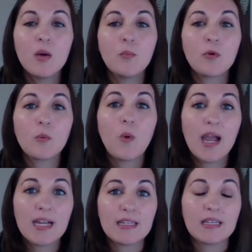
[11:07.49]
more
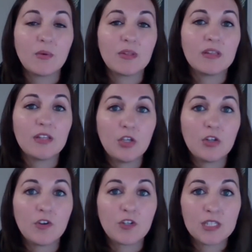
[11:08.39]
widely within the
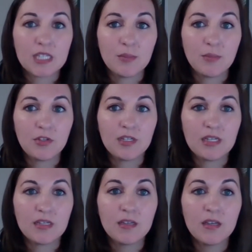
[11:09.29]
university
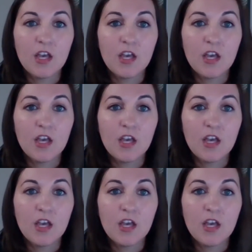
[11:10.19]
community,